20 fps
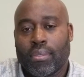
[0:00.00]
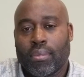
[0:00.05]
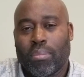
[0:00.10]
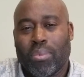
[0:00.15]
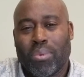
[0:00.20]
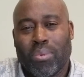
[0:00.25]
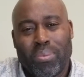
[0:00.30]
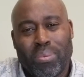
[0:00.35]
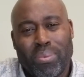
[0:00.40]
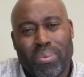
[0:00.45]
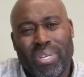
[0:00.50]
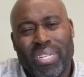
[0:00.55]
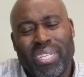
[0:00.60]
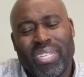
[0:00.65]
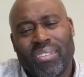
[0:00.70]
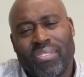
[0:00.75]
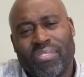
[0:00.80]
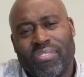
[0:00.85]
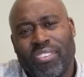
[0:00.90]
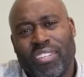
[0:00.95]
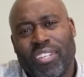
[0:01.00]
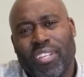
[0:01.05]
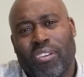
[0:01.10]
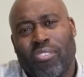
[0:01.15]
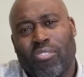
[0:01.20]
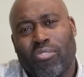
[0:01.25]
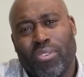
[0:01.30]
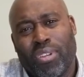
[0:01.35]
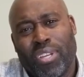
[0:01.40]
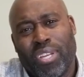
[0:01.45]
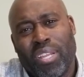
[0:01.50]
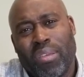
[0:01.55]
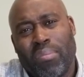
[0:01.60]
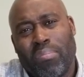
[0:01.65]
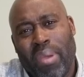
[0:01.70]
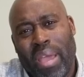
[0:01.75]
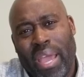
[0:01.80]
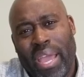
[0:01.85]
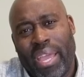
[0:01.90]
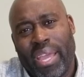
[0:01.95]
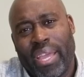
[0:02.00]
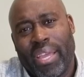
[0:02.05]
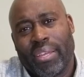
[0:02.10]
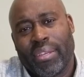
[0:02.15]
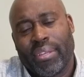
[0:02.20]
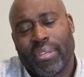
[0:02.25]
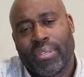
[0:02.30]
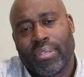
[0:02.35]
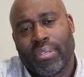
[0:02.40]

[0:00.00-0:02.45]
But wouldn't it feel really bad